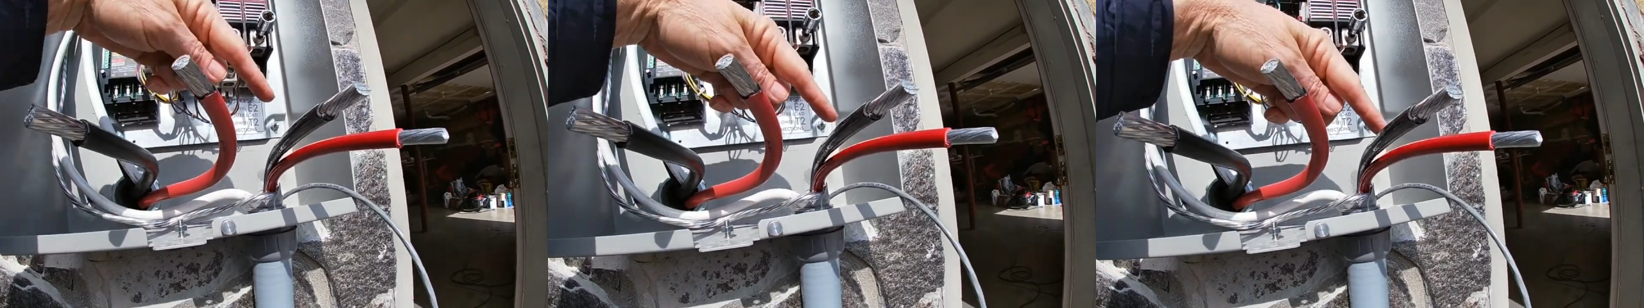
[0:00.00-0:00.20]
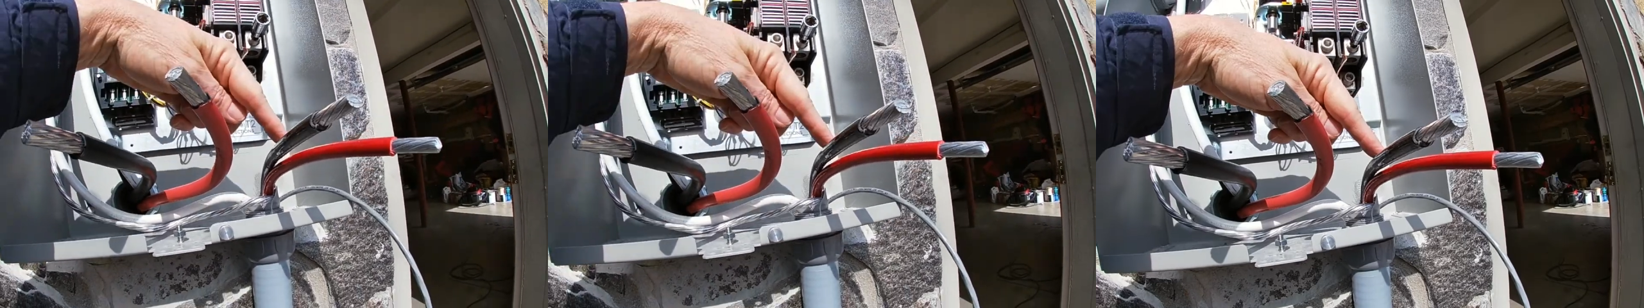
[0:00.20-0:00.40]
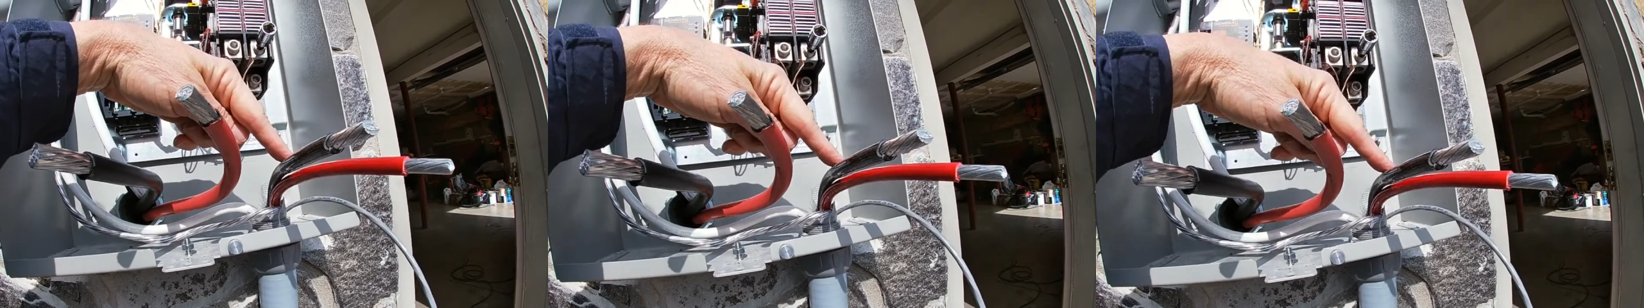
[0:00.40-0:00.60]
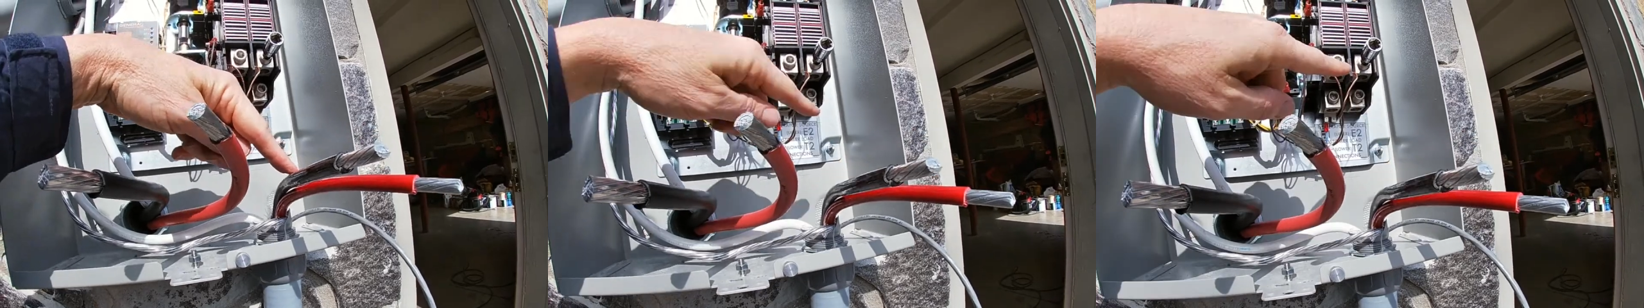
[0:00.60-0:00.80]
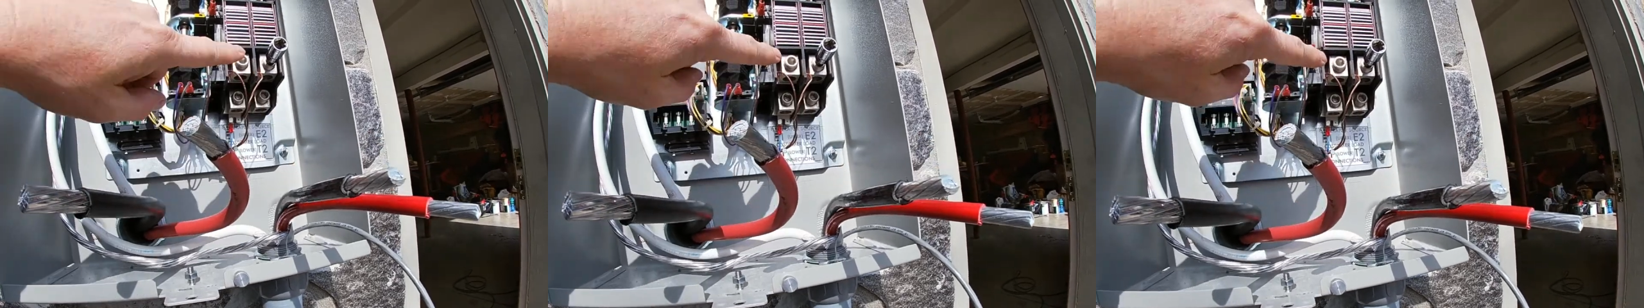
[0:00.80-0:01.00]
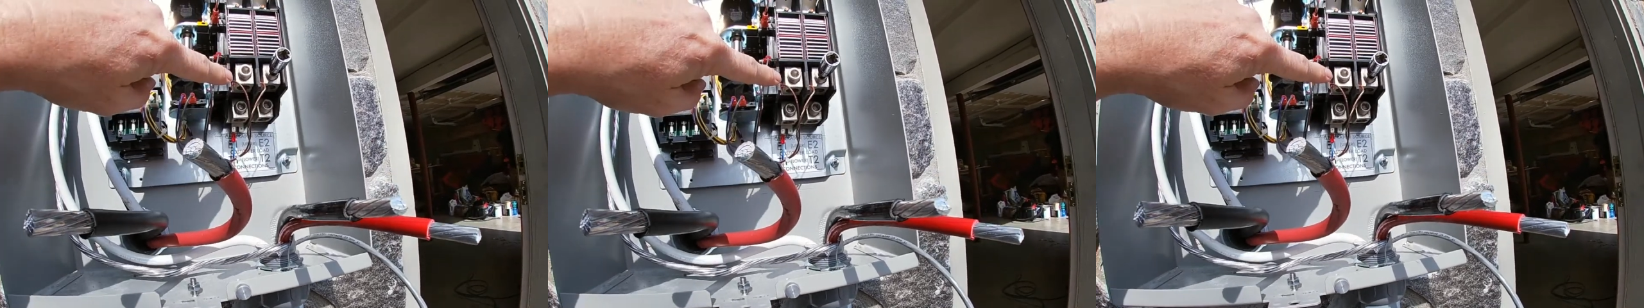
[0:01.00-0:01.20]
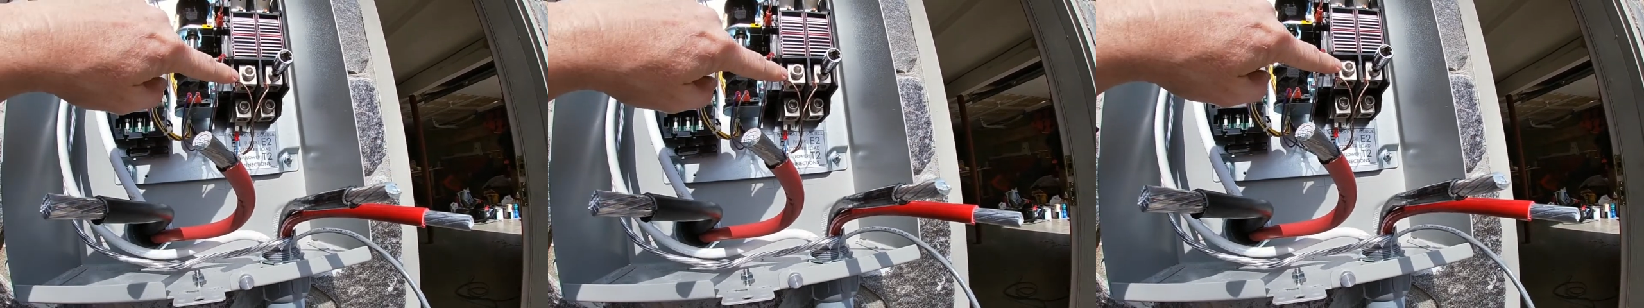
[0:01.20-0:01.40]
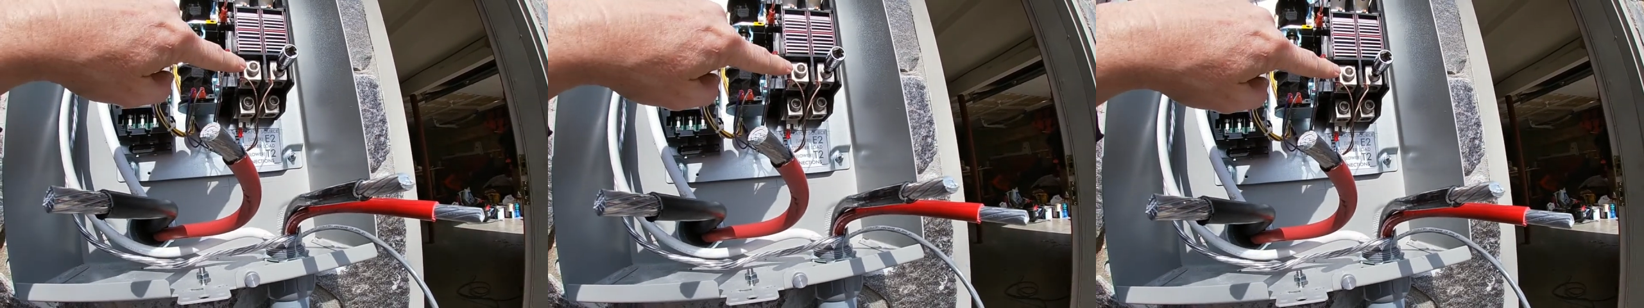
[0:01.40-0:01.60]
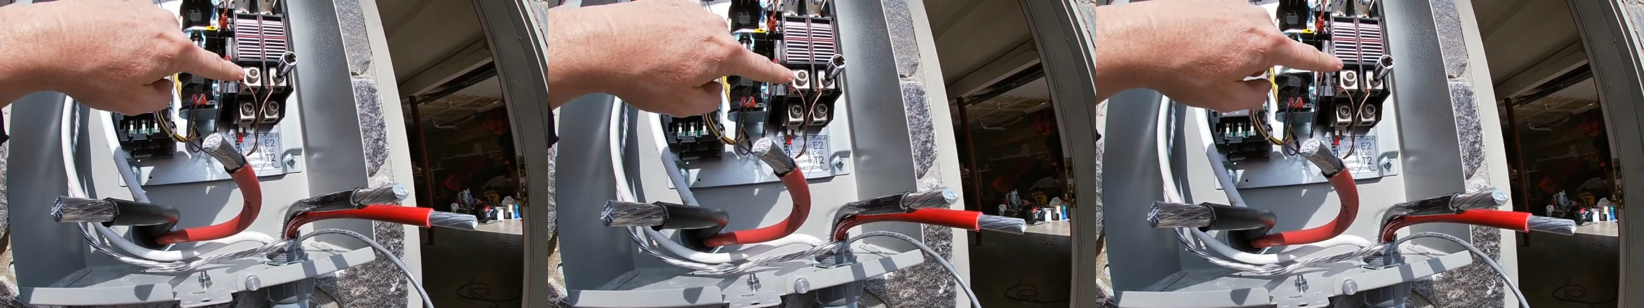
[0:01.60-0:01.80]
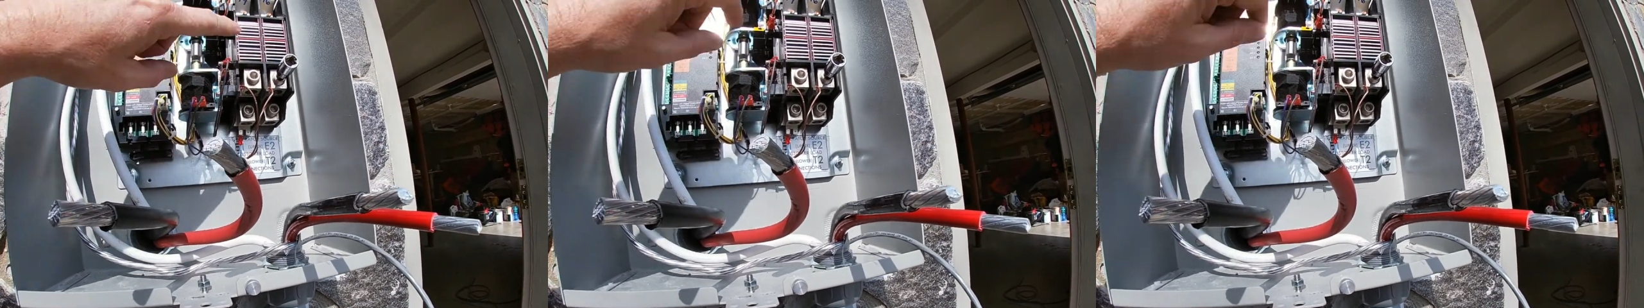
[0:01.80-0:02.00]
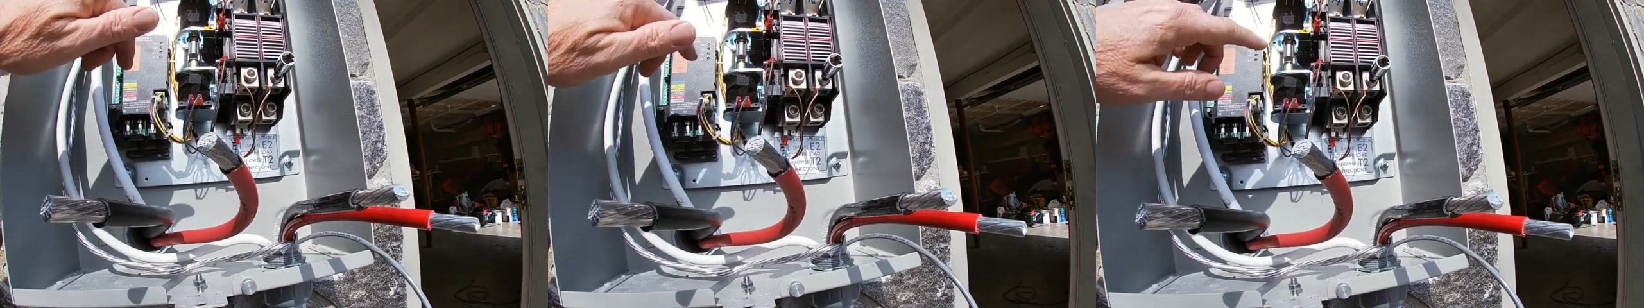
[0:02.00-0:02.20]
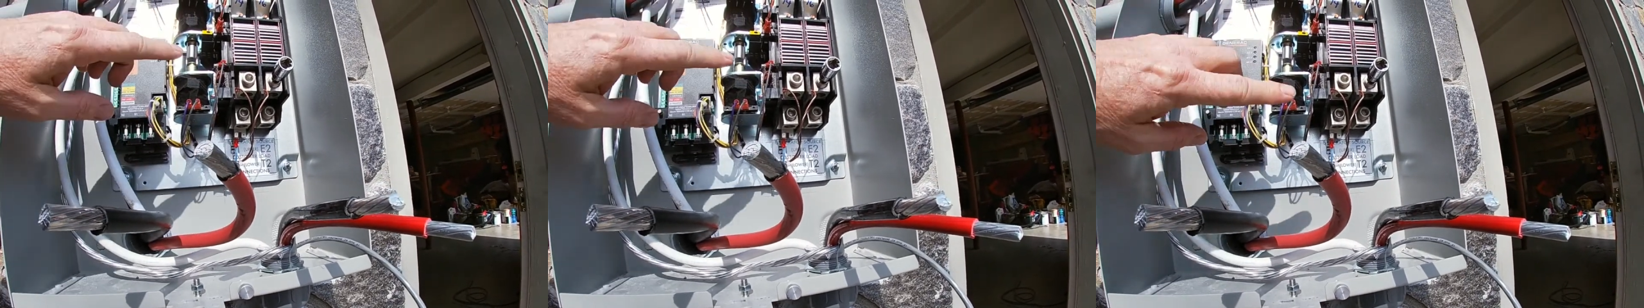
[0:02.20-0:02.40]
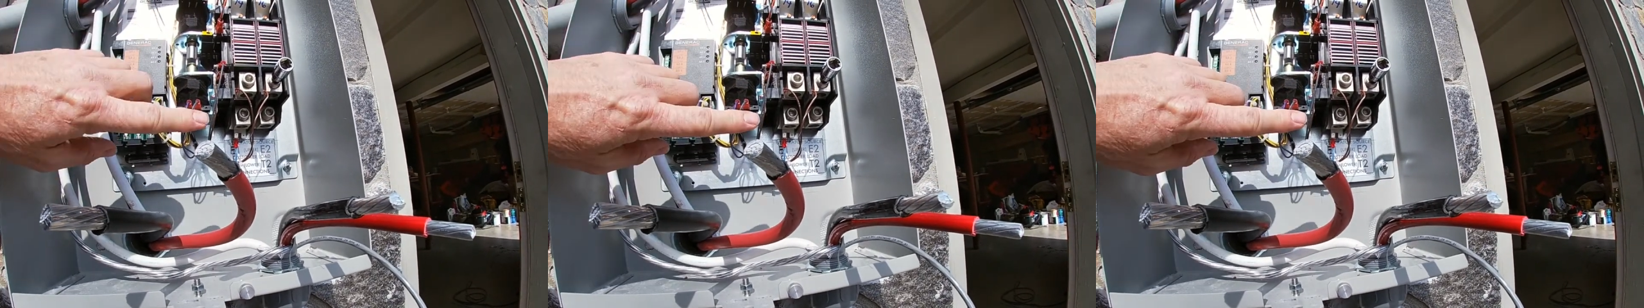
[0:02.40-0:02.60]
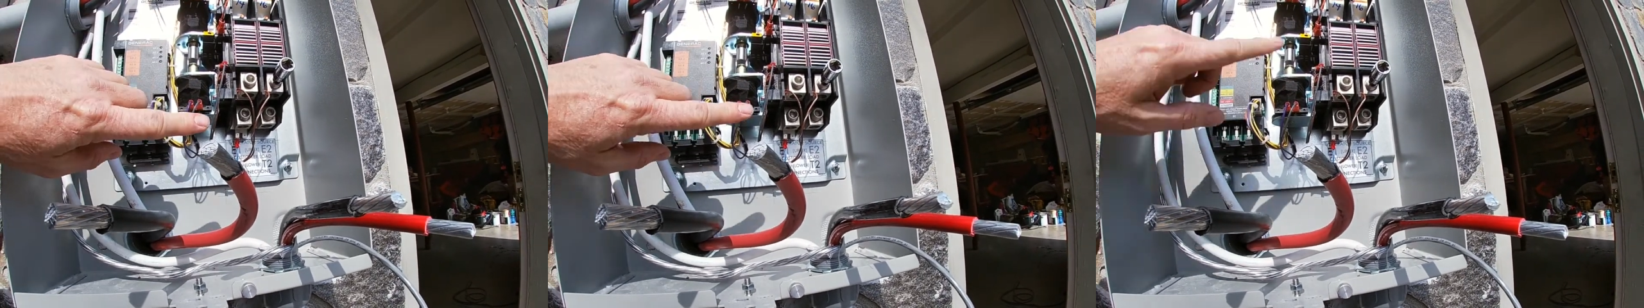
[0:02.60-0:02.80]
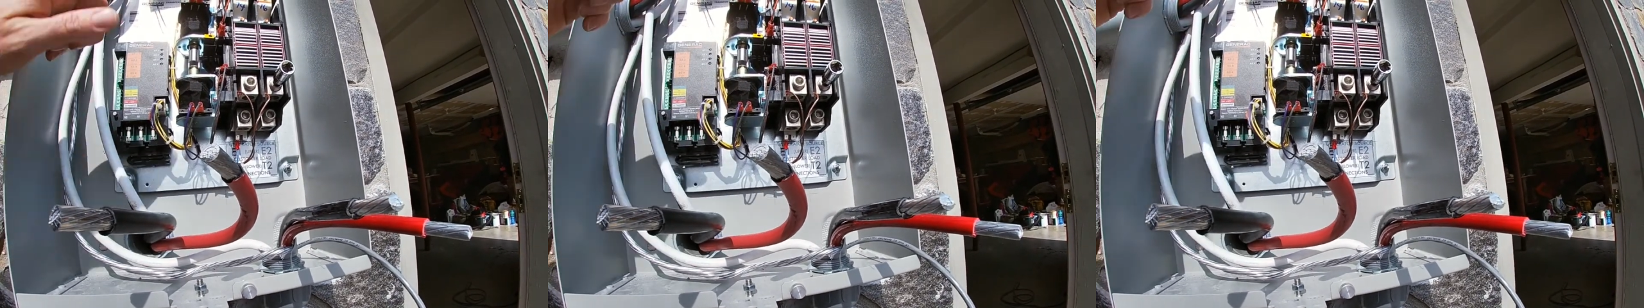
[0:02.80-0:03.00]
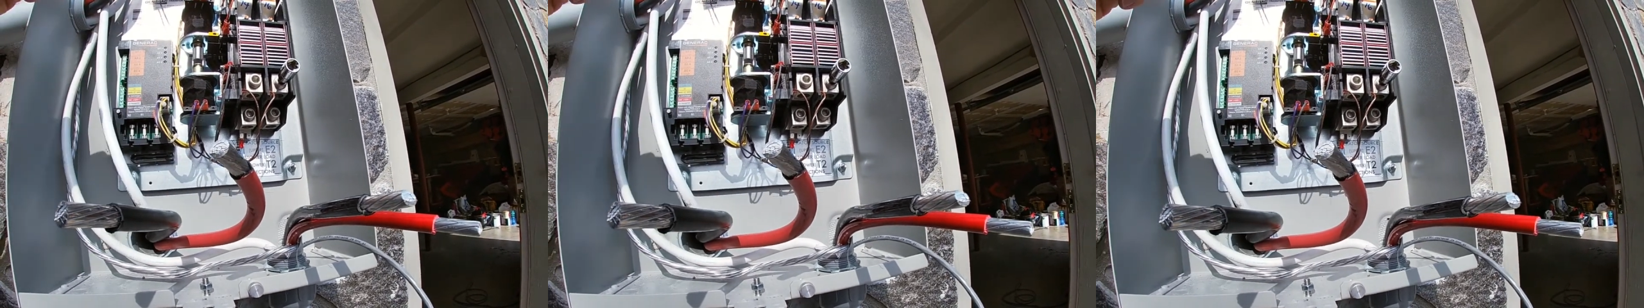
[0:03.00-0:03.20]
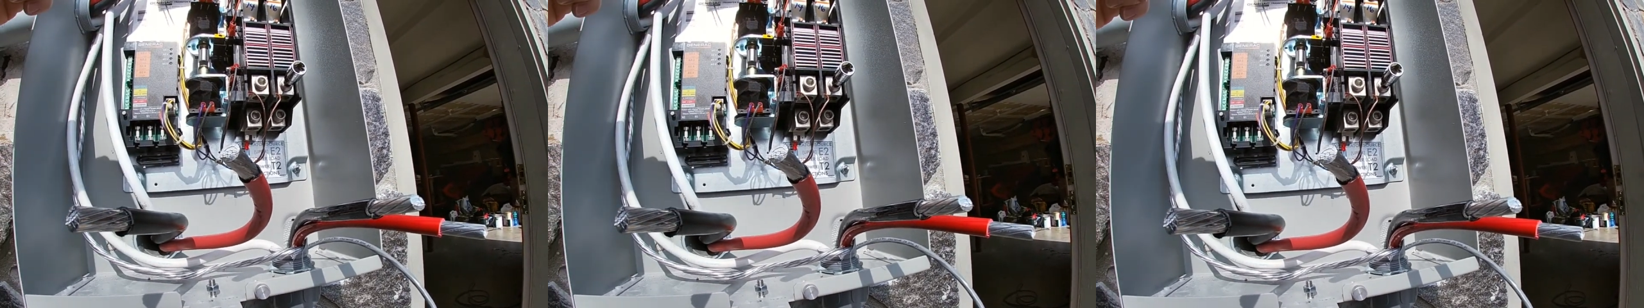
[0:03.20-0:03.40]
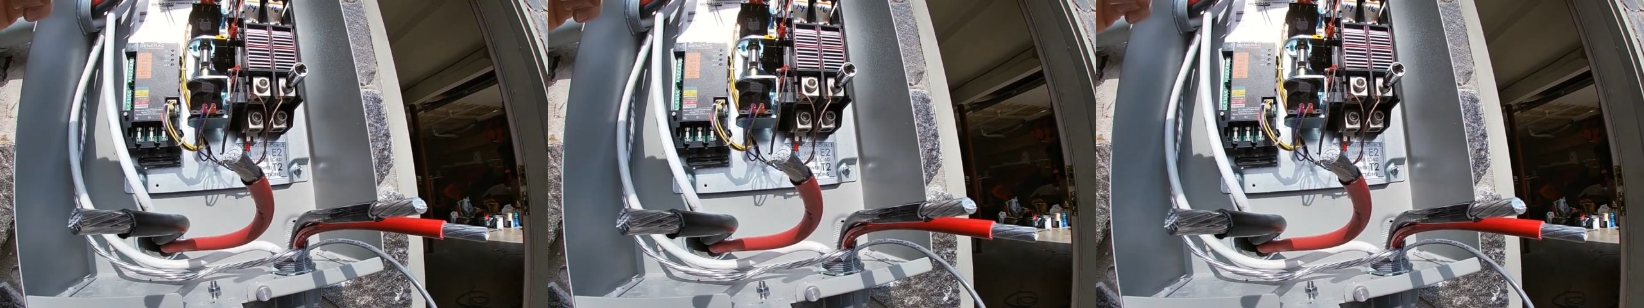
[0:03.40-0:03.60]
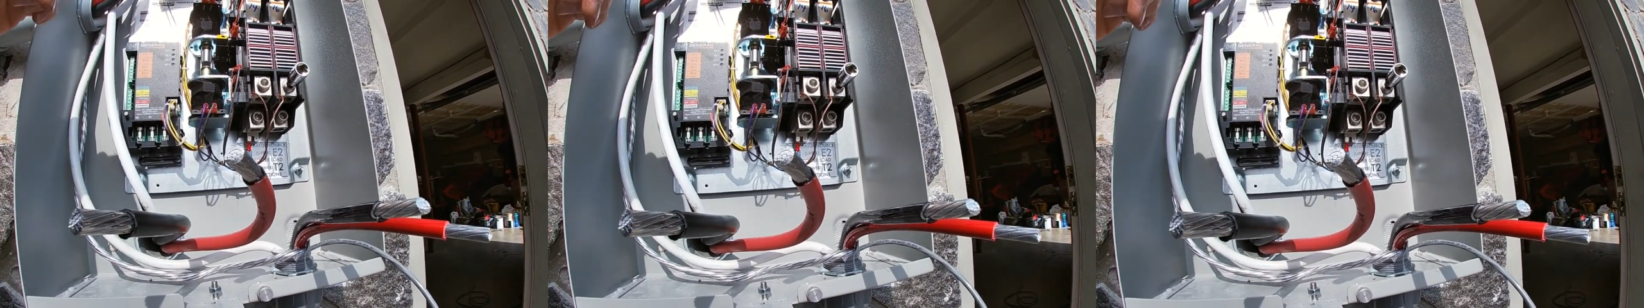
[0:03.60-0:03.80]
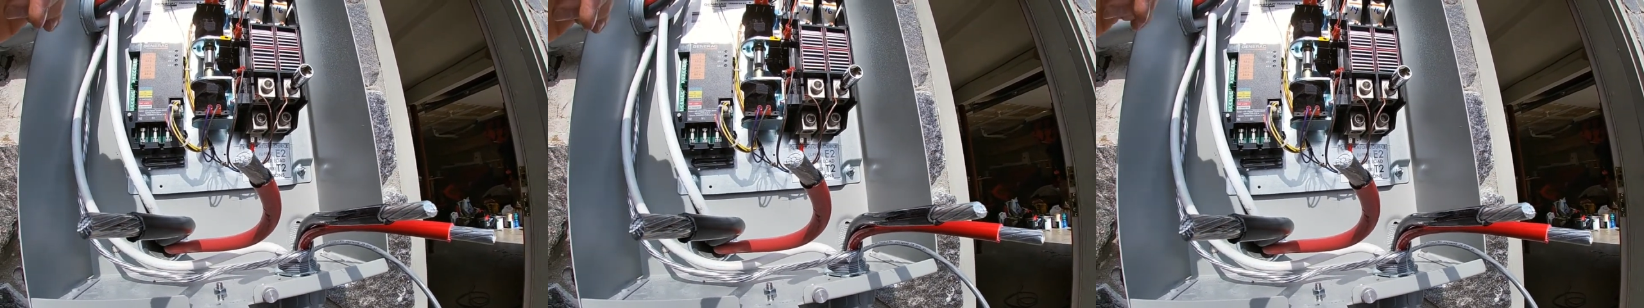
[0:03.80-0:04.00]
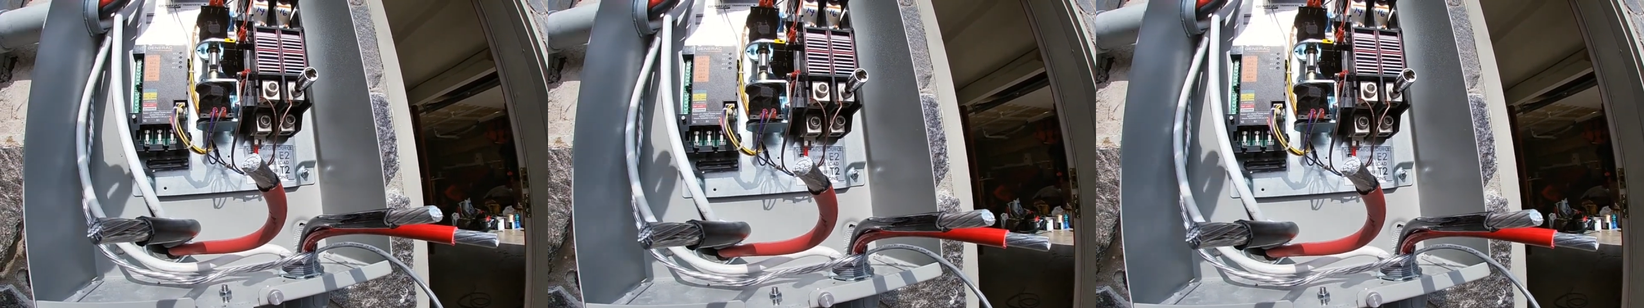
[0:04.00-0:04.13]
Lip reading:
No face is visible, so there are no lips to read.